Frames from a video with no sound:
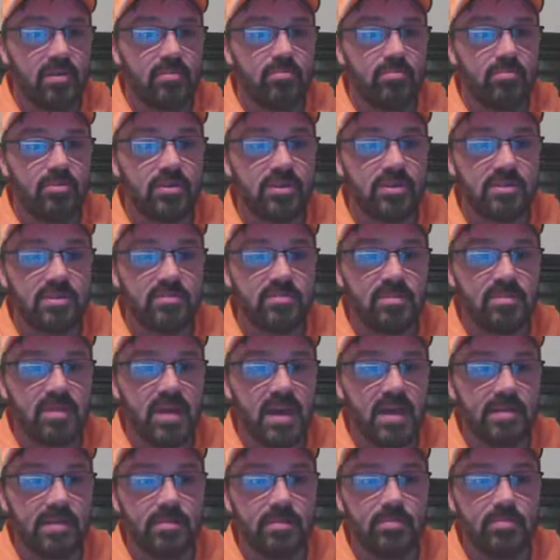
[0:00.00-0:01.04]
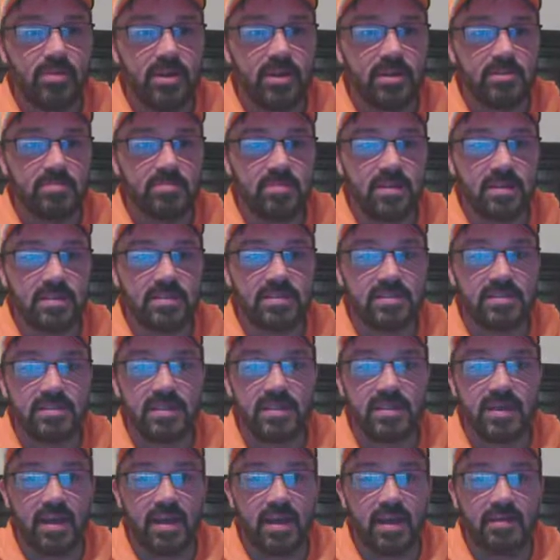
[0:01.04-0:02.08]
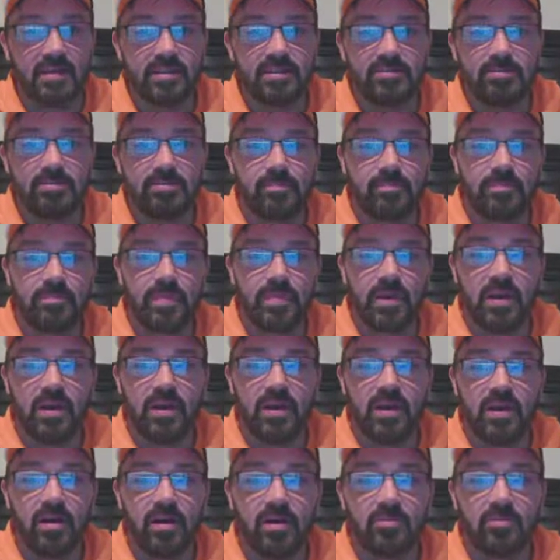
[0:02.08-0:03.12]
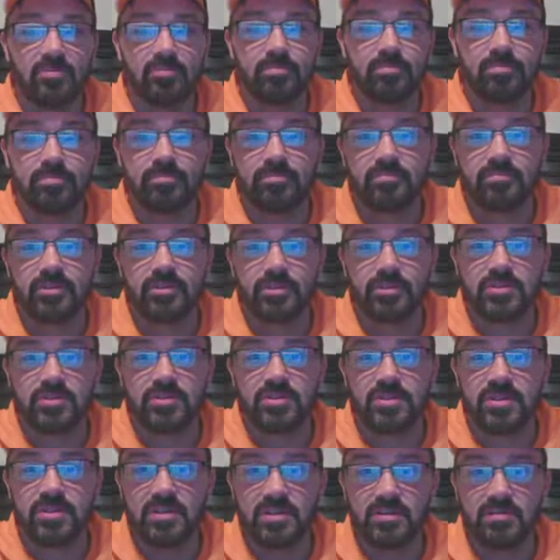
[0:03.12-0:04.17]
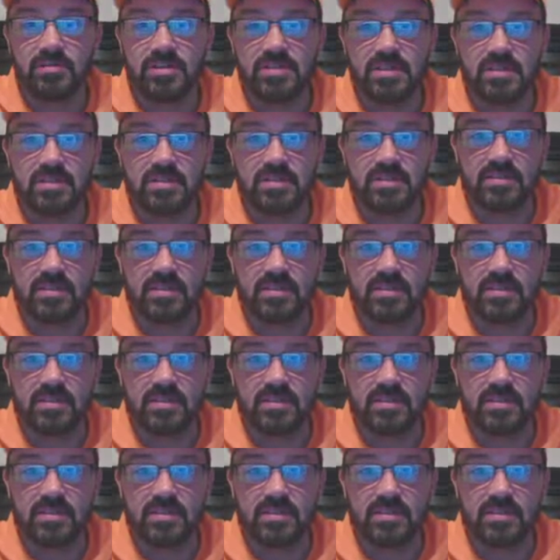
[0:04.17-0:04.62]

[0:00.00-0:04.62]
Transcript: Brought in some academy prospects. Nick Allen um, looks you know decent.